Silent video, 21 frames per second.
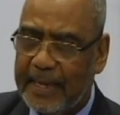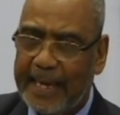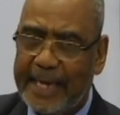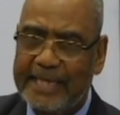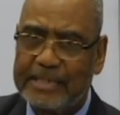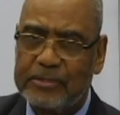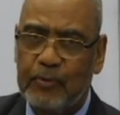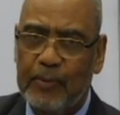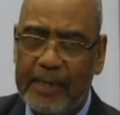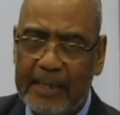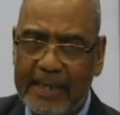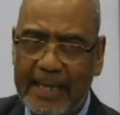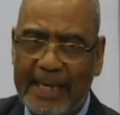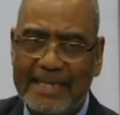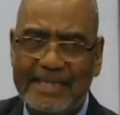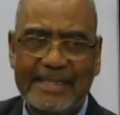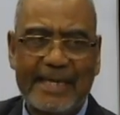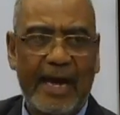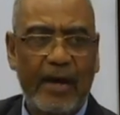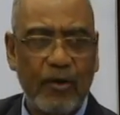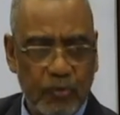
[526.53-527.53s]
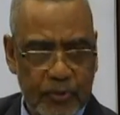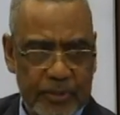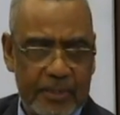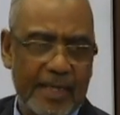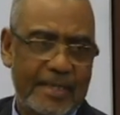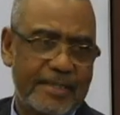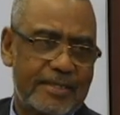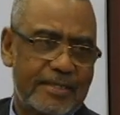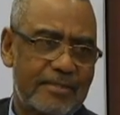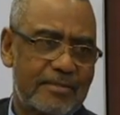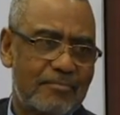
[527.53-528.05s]
as well as
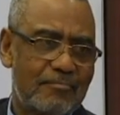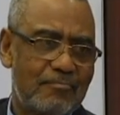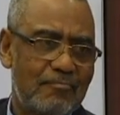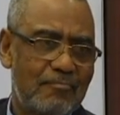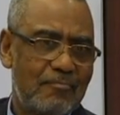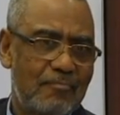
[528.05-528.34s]
councillors